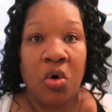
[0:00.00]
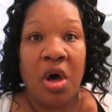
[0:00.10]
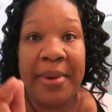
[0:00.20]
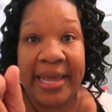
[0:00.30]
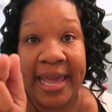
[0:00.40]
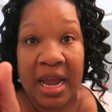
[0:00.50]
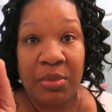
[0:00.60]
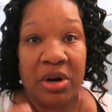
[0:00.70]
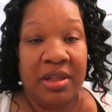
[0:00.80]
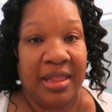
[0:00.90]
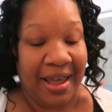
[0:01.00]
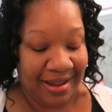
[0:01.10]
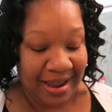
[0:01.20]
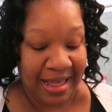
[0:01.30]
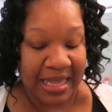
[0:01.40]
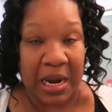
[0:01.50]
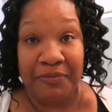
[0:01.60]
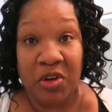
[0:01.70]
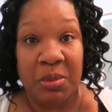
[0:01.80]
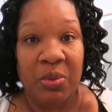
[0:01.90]
So on my camera that I'm
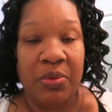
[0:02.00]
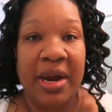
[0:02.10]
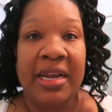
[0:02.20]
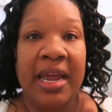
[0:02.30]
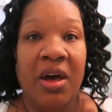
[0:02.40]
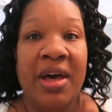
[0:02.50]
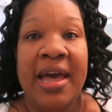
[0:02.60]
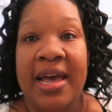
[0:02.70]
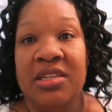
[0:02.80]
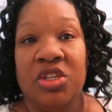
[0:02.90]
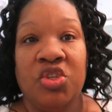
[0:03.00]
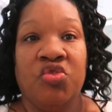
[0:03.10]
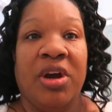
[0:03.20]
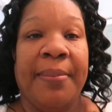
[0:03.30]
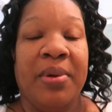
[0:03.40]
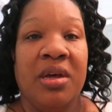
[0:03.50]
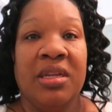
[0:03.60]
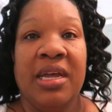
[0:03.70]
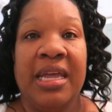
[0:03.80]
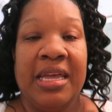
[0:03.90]
filming with right now has a strap on
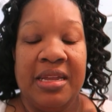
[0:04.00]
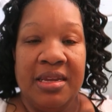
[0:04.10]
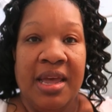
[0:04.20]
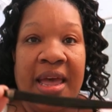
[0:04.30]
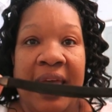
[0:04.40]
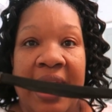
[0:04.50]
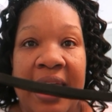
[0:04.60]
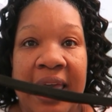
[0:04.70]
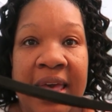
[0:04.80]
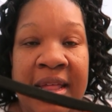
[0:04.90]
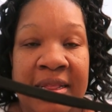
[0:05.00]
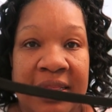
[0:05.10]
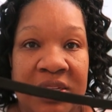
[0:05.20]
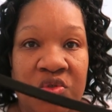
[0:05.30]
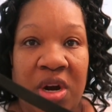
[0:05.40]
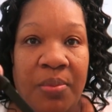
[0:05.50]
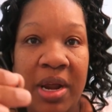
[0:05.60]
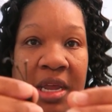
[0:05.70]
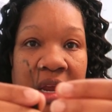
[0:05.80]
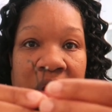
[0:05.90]
the end, and this strap
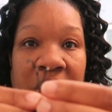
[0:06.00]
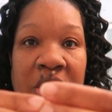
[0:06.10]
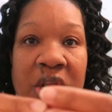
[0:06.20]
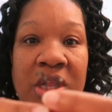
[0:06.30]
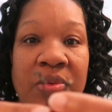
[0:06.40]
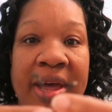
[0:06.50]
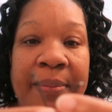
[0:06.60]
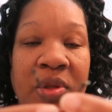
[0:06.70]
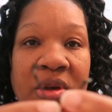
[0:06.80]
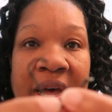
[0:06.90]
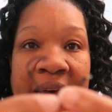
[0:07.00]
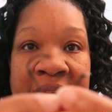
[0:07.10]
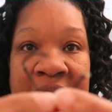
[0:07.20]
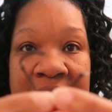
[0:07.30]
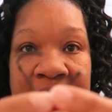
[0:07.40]
right here, look what happened, you guys.